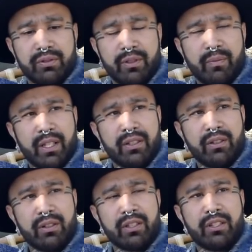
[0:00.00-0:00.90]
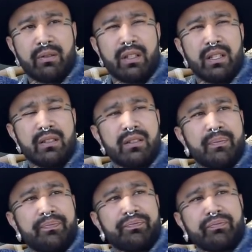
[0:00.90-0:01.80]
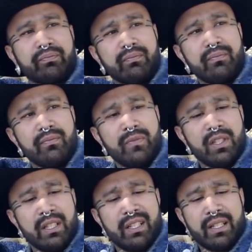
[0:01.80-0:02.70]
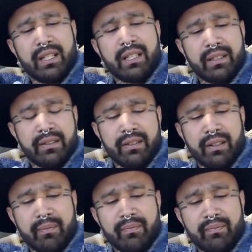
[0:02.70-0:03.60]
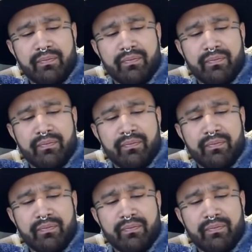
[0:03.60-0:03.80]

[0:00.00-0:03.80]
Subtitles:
in my early 20s, and